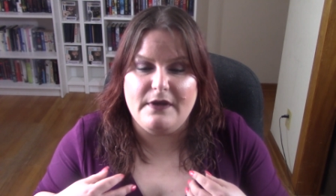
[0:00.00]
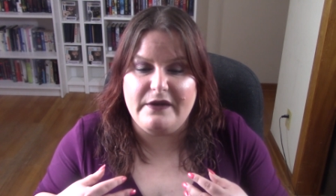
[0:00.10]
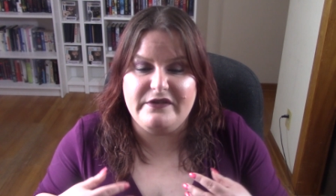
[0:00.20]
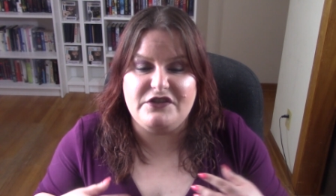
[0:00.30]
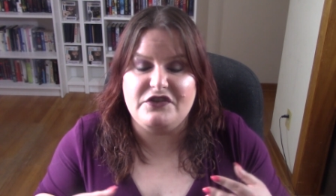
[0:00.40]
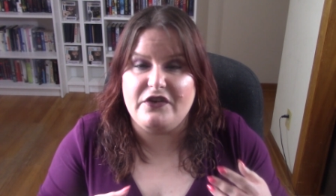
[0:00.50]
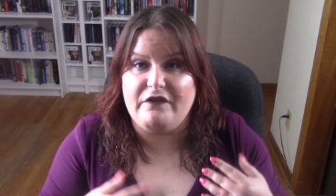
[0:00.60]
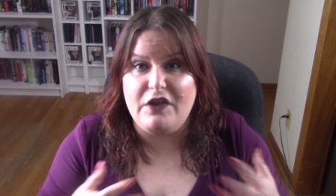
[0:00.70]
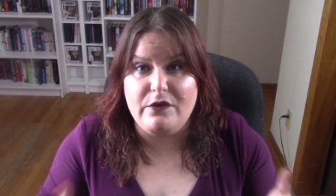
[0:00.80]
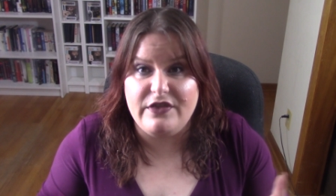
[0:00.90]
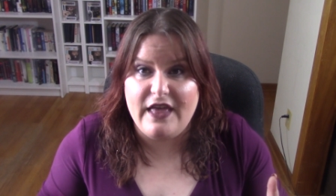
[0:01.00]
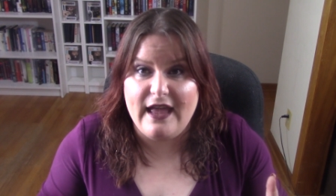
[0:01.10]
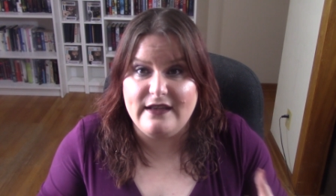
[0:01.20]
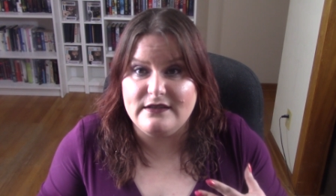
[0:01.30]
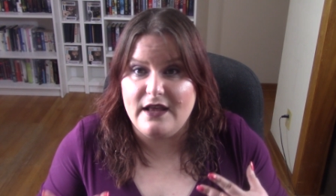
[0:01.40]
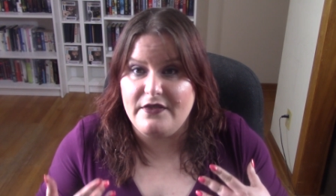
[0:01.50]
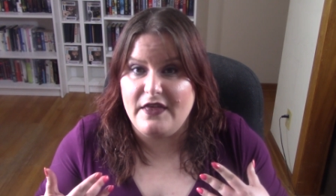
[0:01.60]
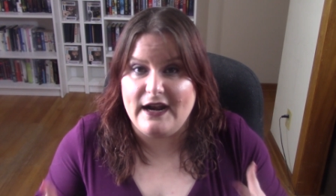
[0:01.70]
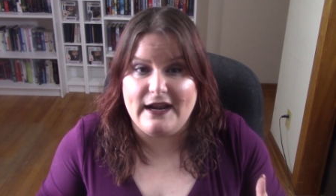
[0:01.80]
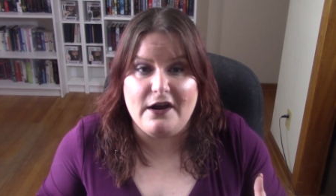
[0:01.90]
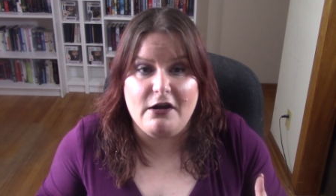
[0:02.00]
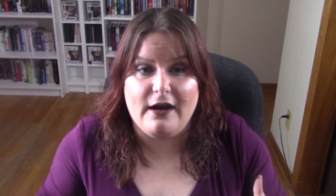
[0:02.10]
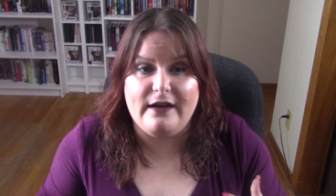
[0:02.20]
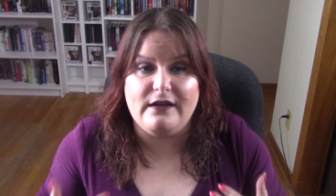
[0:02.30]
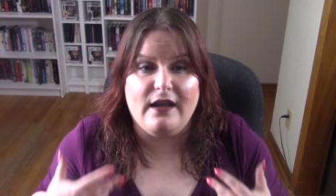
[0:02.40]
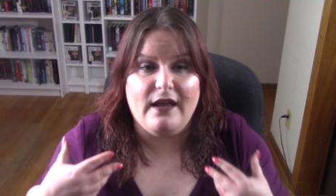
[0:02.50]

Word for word: It was just a few things that I got.